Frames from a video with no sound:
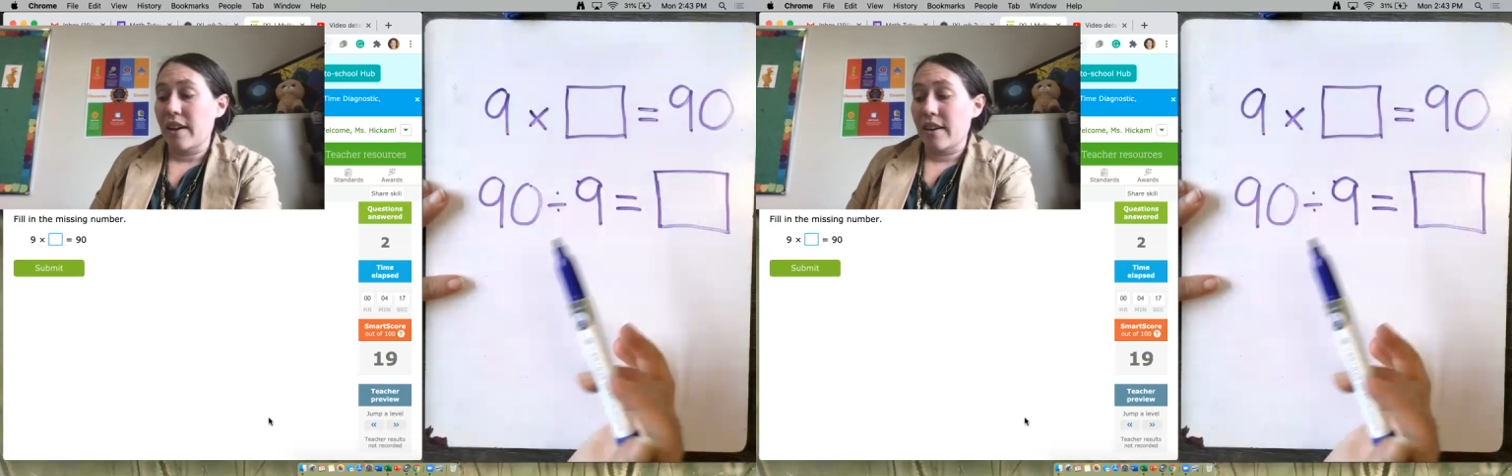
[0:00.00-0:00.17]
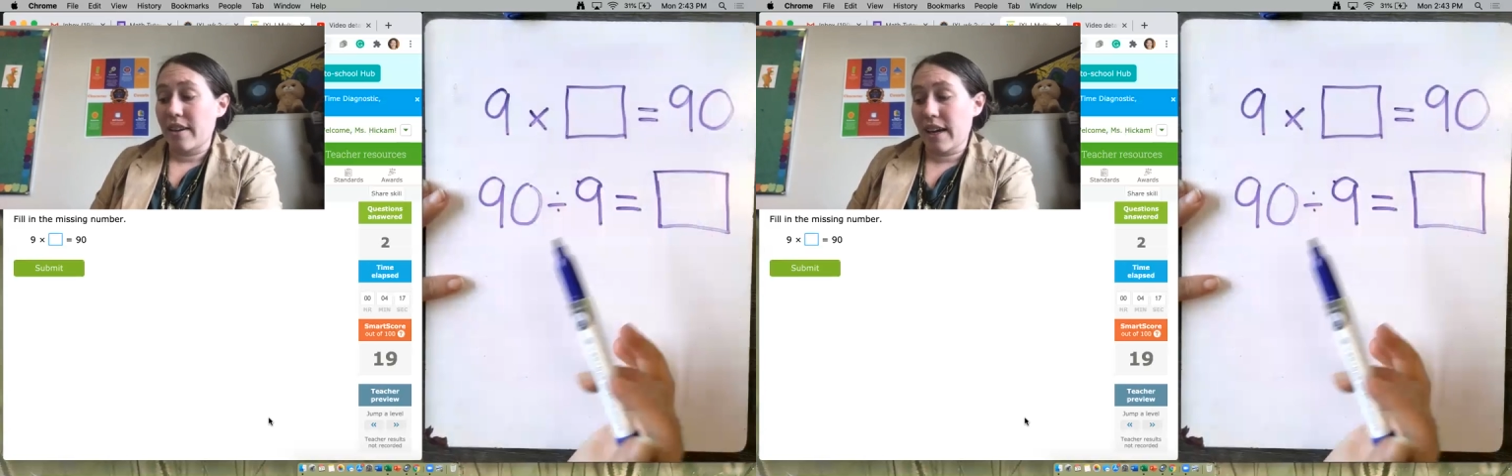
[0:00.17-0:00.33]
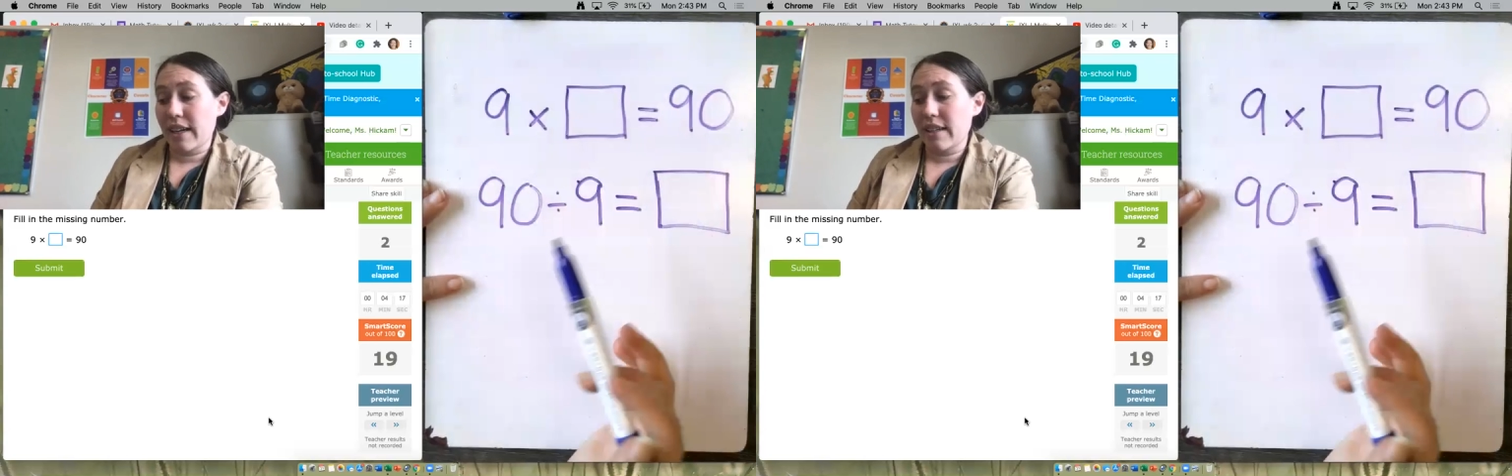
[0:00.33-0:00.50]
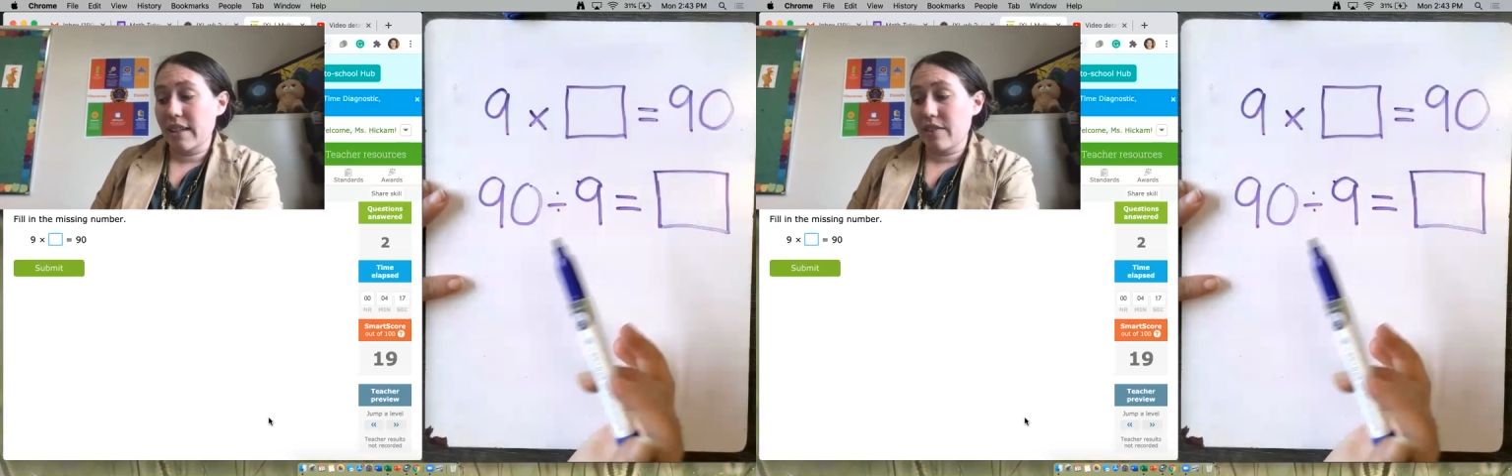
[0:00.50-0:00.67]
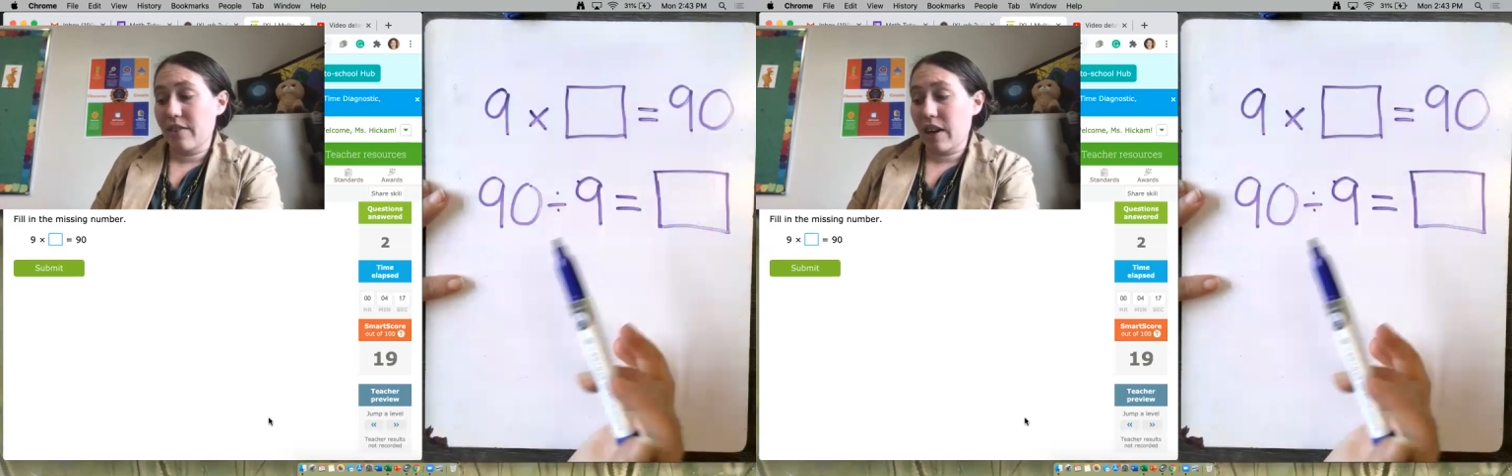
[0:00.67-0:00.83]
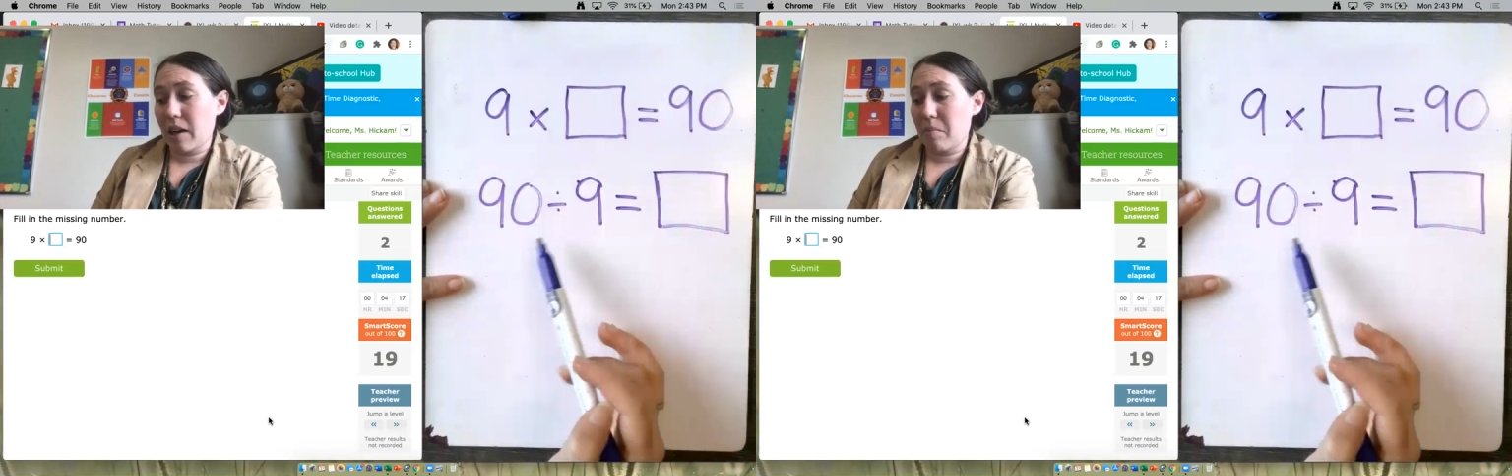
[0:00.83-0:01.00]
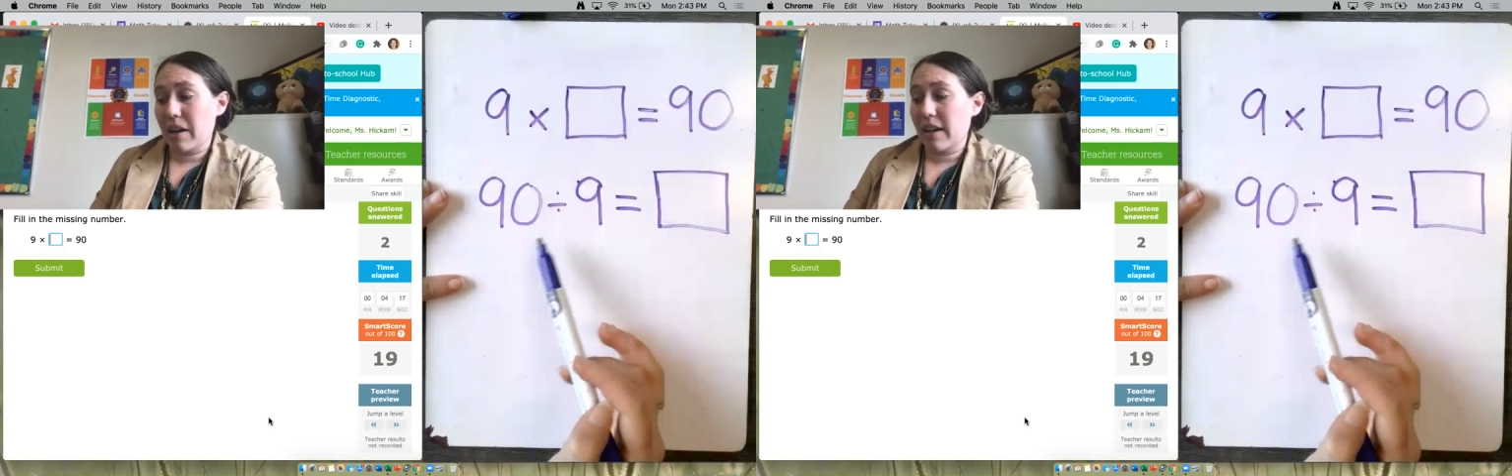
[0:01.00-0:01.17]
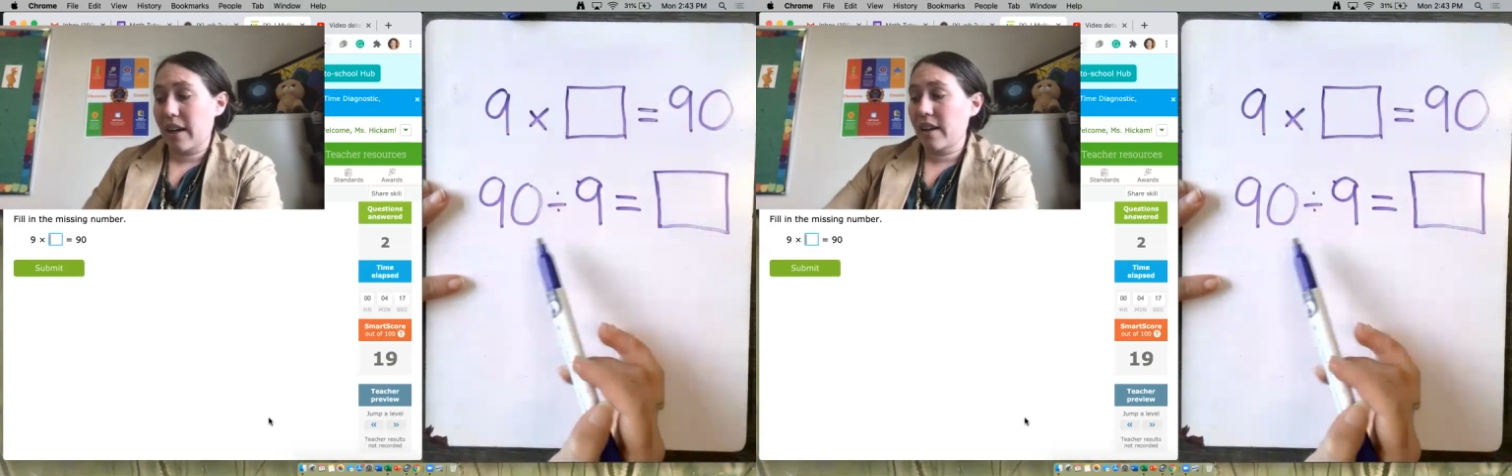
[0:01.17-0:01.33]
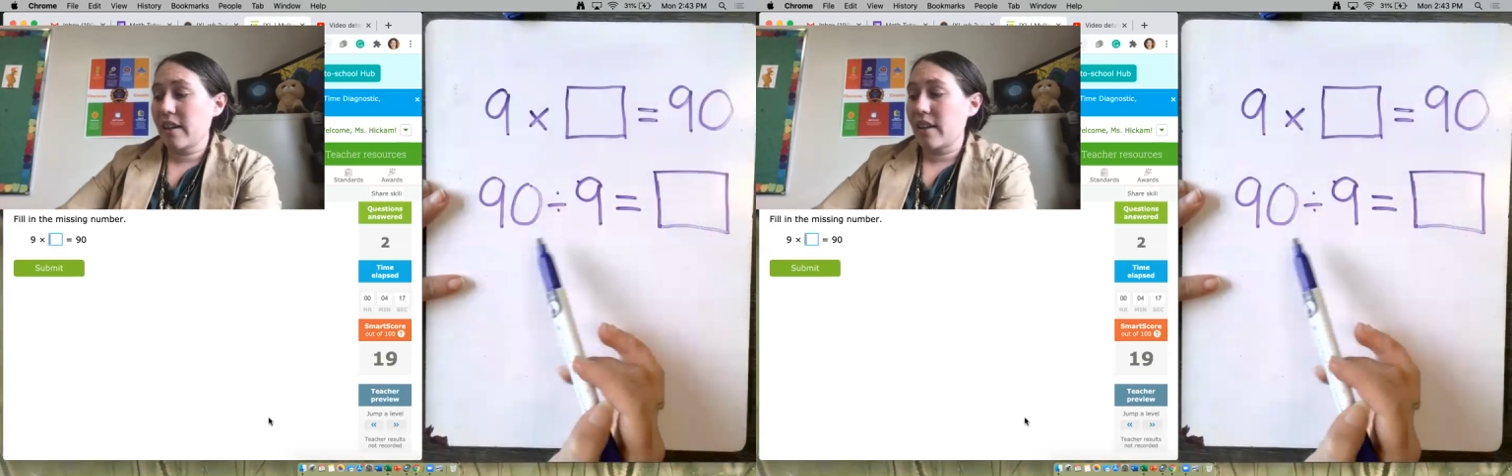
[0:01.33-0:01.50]
90 divided by
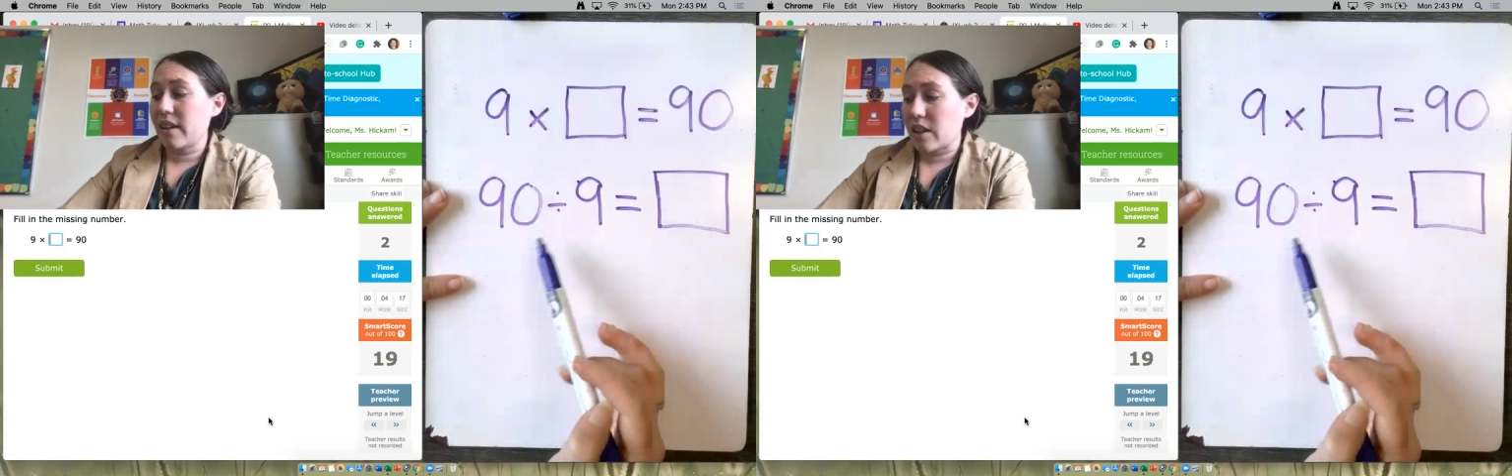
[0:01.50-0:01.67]
9